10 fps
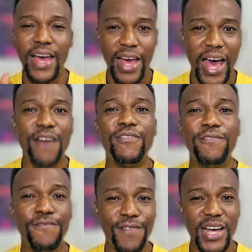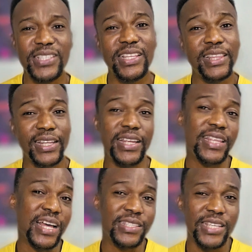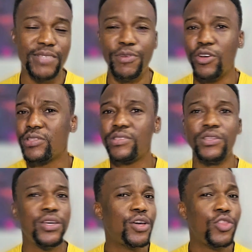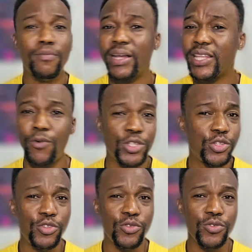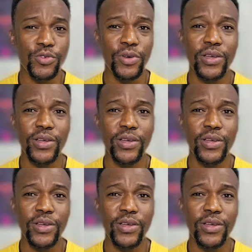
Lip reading: Have a fast internet access, because no matter what you do,